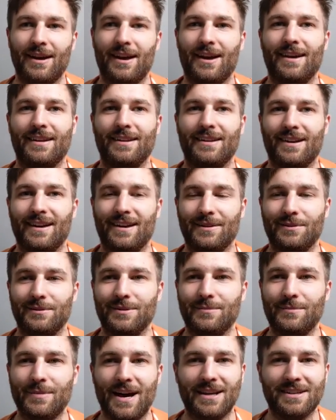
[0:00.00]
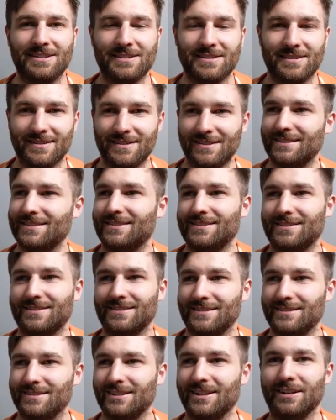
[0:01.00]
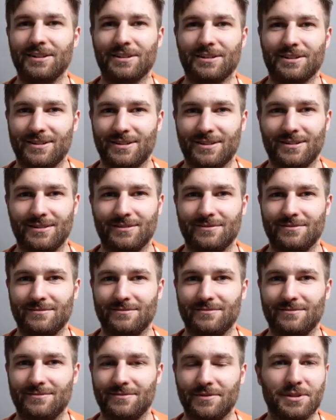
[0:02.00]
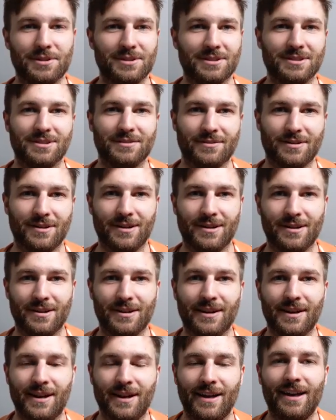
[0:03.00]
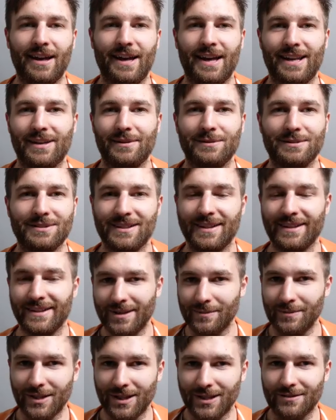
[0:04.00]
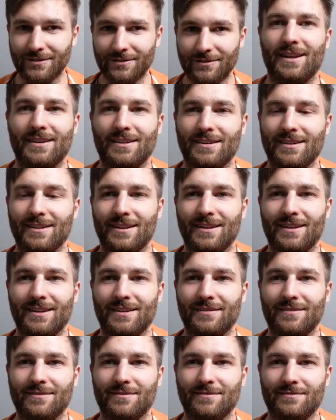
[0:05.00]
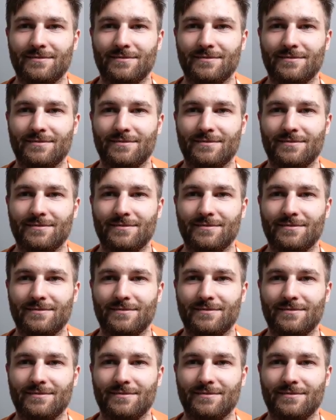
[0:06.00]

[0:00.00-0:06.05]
and I would imagine these younger versions of her, and I would send them love, and it